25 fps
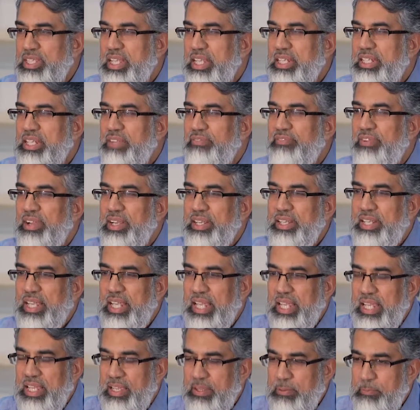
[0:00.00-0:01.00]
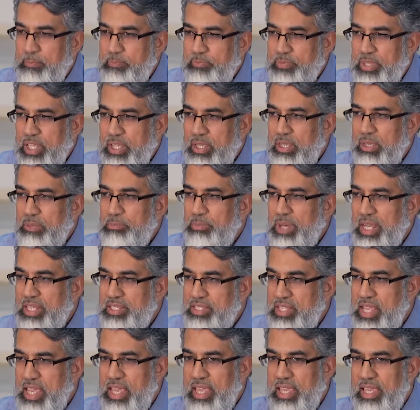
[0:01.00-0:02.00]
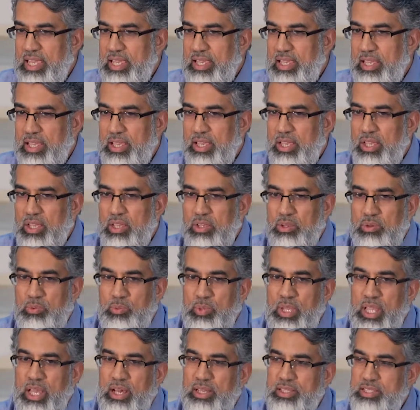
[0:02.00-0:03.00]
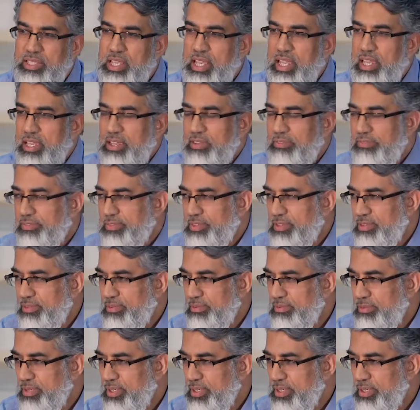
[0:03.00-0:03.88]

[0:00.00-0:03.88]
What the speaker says: They're defending it by saying, we are saved.